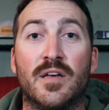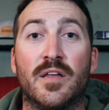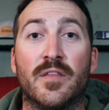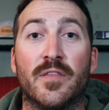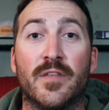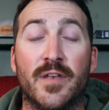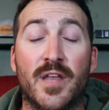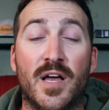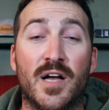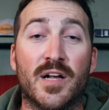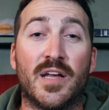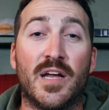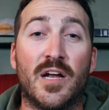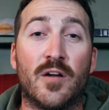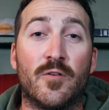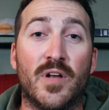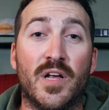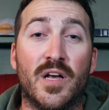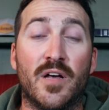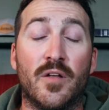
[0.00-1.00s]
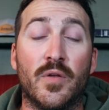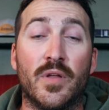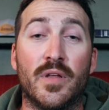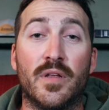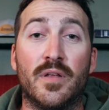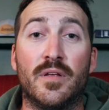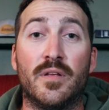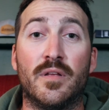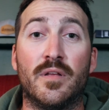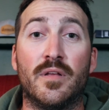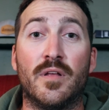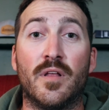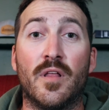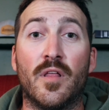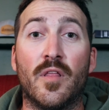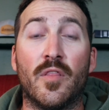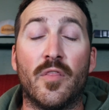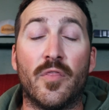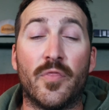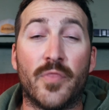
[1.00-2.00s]
The knockout round,
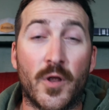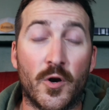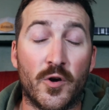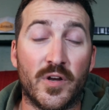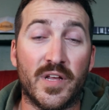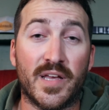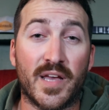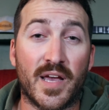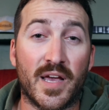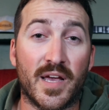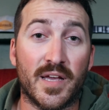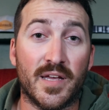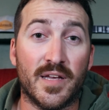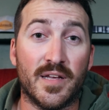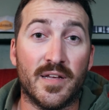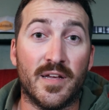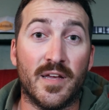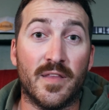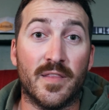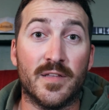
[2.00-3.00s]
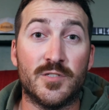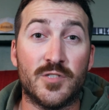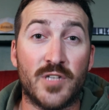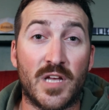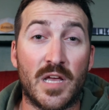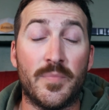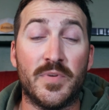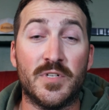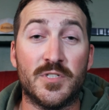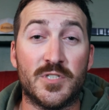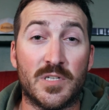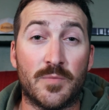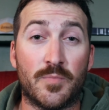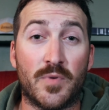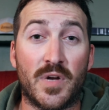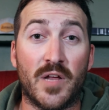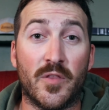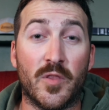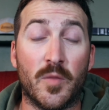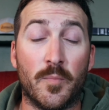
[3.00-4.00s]
$30K. And the championship
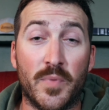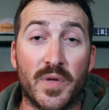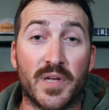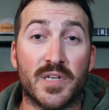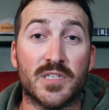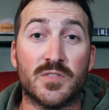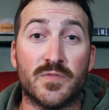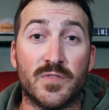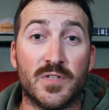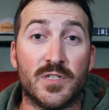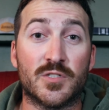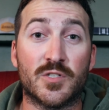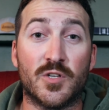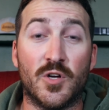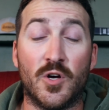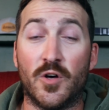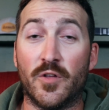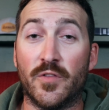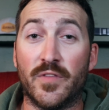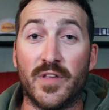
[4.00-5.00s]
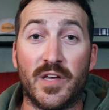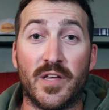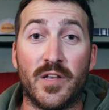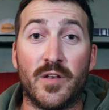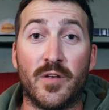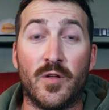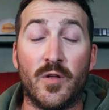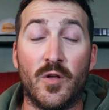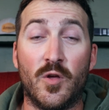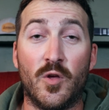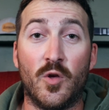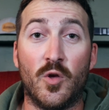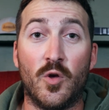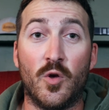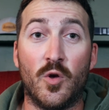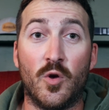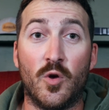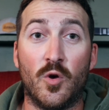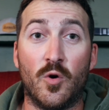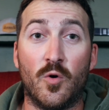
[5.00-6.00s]
round, the biggest fish called in
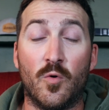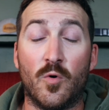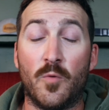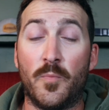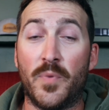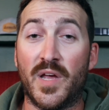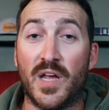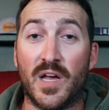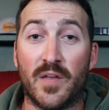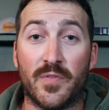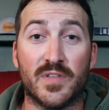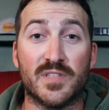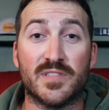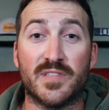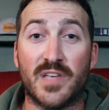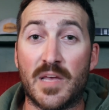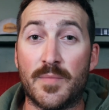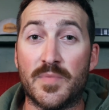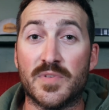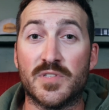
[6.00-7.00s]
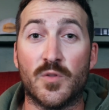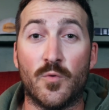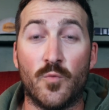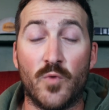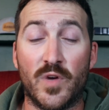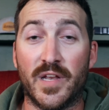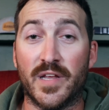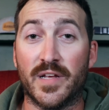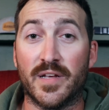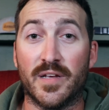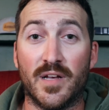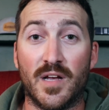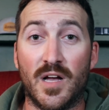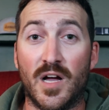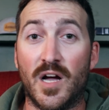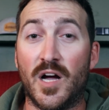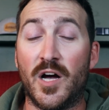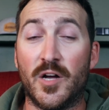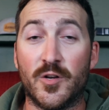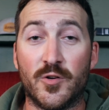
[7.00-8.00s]
will pay out the same as the winning,
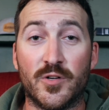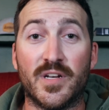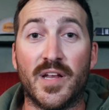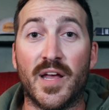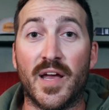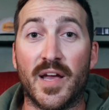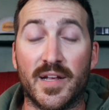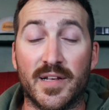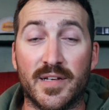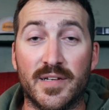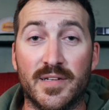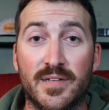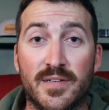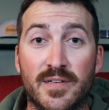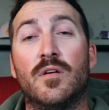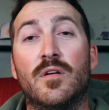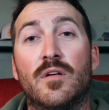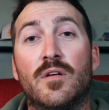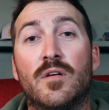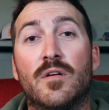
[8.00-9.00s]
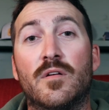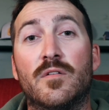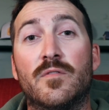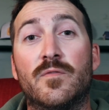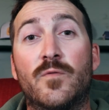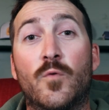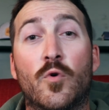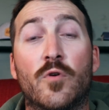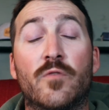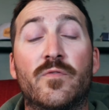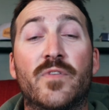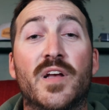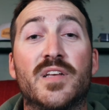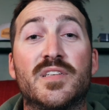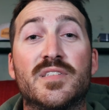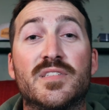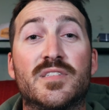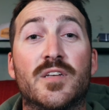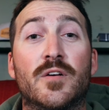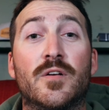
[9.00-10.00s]
$100K.
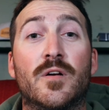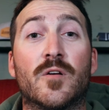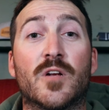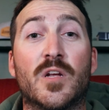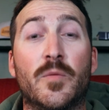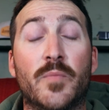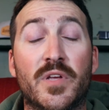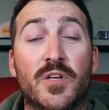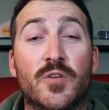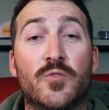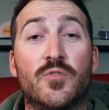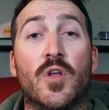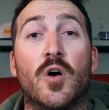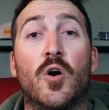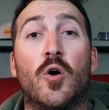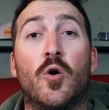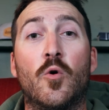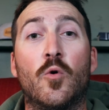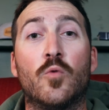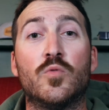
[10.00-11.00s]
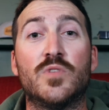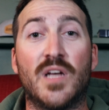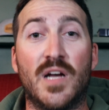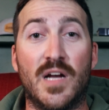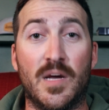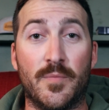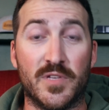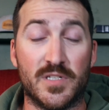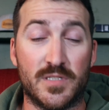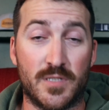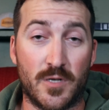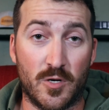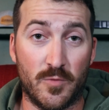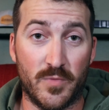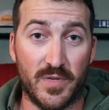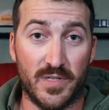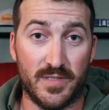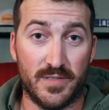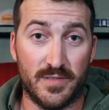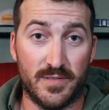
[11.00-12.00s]
Forward-facing sonar can be used the whole time this
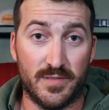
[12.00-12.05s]
tournament.